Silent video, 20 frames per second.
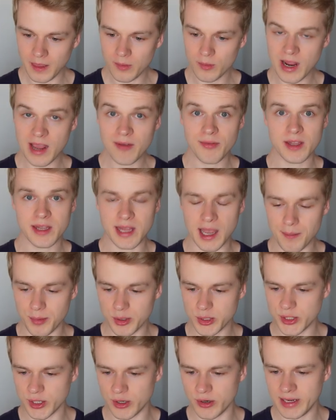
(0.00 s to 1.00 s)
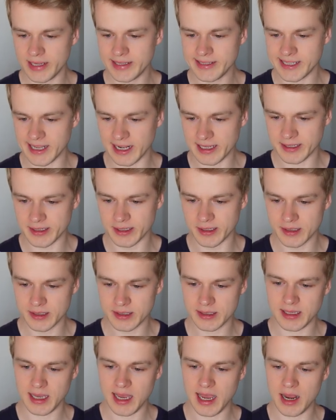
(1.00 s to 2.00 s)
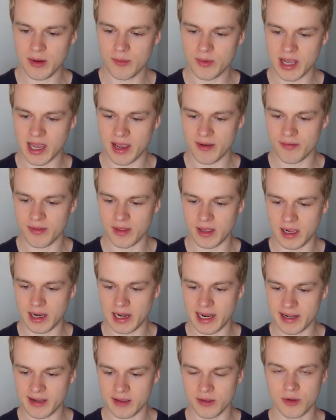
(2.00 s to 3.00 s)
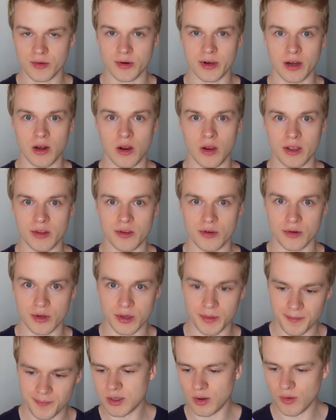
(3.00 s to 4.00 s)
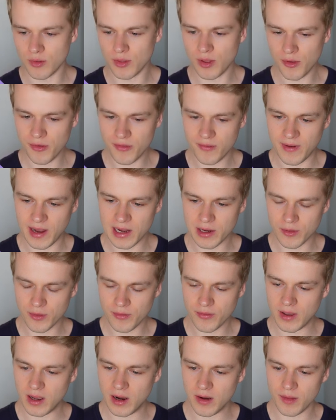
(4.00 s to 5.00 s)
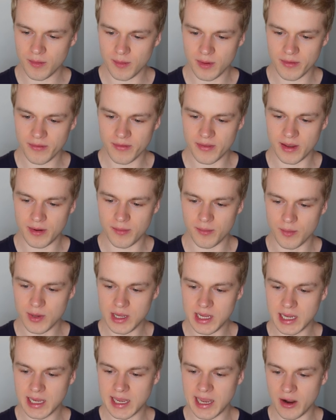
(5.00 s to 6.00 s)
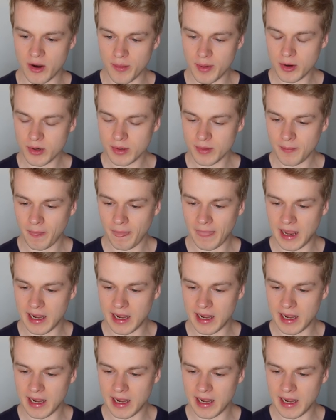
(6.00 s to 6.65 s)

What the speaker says: We have the temperature in Celsius, and we have the latitude and longitude. So those values are the ones that we care about.